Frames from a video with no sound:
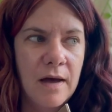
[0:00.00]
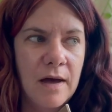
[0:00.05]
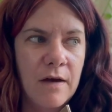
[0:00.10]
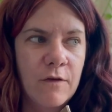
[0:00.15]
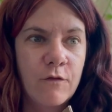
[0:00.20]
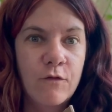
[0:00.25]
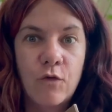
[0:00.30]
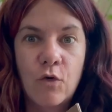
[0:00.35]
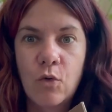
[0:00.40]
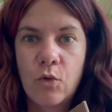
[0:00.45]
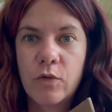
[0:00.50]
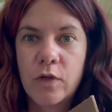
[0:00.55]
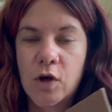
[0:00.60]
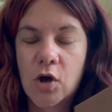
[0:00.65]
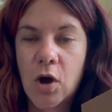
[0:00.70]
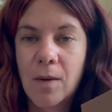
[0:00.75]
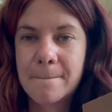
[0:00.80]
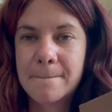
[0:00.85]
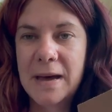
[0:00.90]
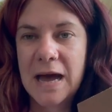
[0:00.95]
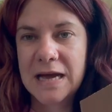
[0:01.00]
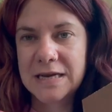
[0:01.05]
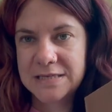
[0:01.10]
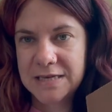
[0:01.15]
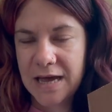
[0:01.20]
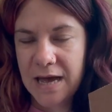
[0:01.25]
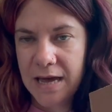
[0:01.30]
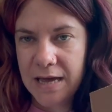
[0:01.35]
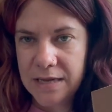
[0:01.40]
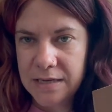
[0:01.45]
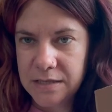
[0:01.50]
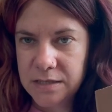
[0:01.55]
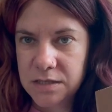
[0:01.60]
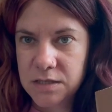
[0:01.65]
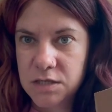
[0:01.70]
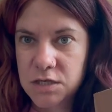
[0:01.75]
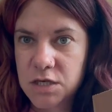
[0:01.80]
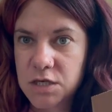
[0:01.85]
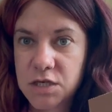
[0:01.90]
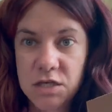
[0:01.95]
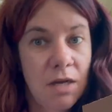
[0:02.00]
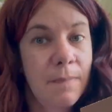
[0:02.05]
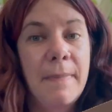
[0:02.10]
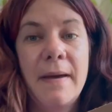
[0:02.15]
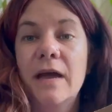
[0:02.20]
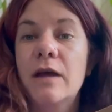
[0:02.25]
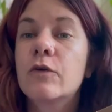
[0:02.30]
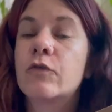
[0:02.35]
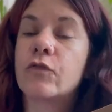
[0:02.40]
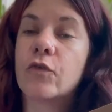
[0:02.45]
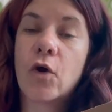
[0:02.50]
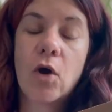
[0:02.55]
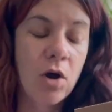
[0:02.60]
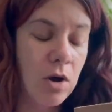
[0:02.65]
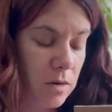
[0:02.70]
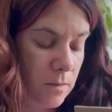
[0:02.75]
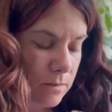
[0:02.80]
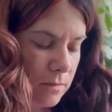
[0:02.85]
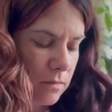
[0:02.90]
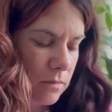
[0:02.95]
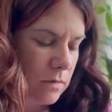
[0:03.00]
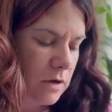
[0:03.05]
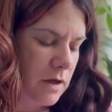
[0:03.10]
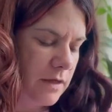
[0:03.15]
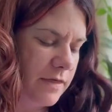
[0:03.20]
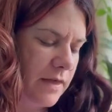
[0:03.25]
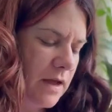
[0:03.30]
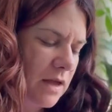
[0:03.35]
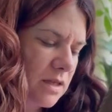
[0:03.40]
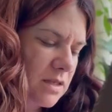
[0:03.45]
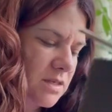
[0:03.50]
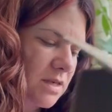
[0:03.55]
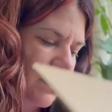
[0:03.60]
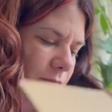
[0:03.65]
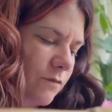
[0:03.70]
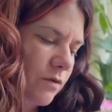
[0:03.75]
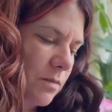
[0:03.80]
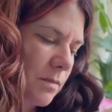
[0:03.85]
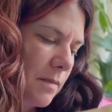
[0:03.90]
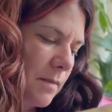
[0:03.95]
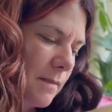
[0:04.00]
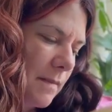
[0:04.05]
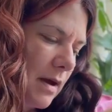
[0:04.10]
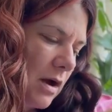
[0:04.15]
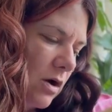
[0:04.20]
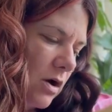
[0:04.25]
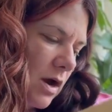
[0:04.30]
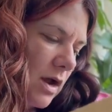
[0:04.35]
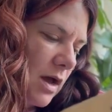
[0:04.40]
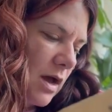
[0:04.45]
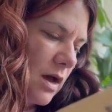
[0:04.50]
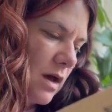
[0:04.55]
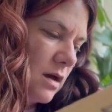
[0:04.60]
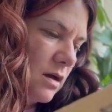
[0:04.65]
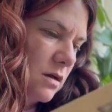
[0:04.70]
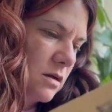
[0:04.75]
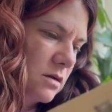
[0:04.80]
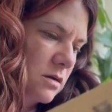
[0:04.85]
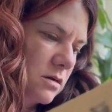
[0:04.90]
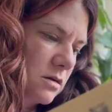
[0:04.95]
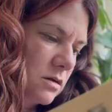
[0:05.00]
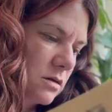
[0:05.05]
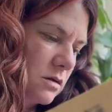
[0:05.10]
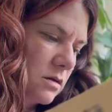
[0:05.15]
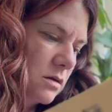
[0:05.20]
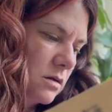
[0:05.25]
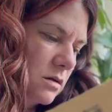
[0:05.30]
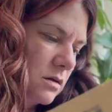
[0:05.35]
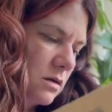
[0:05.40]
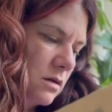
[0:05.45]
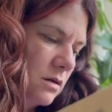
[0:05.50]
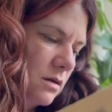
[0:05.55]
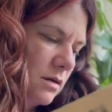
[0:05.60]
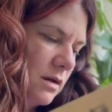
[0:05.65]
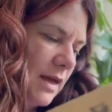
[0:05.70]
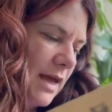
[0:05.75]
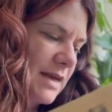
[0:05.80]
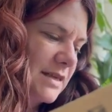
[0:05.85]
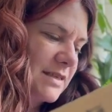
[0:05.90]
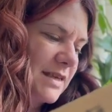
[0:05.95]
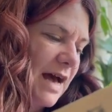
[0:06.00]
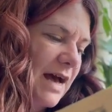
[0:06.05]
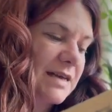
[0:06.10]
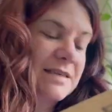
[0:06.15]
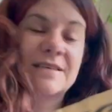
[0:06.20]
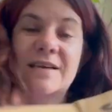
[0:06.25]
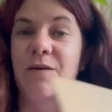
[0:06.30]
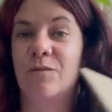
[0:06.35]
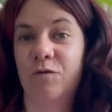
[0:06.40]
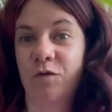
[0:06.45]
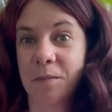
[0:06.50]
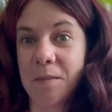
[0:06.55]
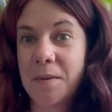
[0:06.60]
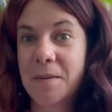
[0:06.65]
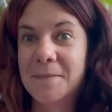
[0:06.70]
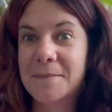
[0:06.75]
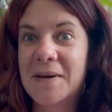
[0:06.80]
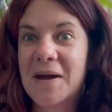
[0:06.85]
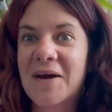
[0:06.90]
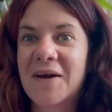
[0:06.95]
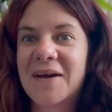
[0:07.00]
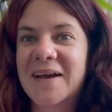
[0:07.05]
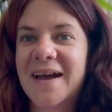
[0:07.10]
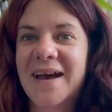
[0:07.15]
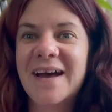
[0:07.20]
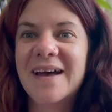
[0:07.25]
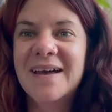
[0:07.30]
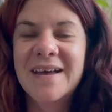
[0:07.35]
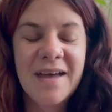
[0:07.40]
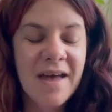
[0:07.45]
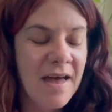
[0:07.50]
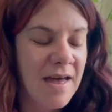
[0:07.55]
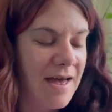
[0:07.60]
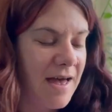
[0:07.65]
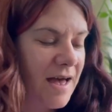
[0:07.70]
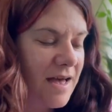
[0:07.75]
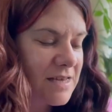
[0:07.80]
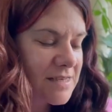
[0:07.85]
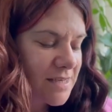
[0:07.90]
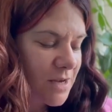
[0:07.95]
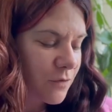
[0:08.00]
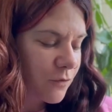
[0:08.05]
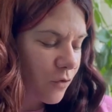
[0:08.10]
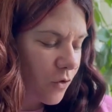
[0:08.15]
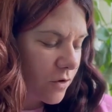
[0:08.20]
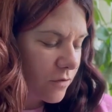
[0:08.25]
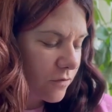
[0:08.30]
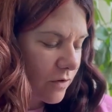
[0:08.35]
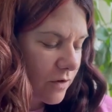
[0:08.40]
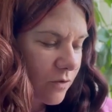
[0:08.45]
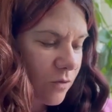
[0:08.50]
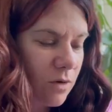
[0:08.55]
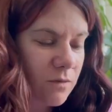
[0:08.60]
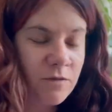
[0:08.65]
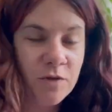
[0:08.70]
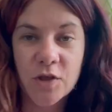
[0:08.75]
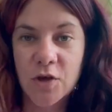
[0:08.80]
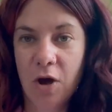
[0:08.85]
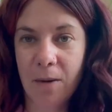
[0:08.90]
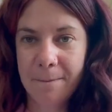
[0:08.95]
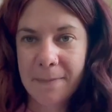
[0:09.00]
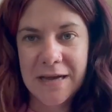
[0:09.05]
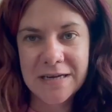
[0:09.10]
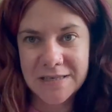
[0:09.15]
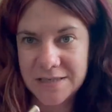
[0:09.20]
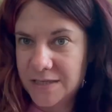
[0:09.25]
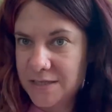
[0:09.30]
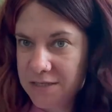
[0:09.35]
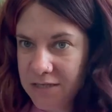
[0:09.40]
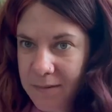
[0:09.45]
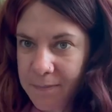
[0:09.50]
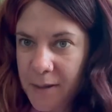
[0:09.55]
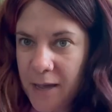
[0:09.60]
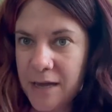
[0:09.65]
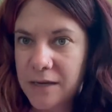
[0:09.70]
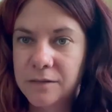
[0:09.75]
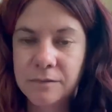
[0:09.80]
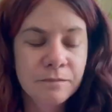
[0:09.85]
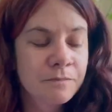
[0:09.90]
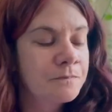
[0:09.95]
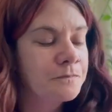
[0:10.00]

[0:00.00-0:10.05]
for the compact and shipping from, I think it's come from America. Yes, it has come from America. So 45 quid for the compact and the shipping.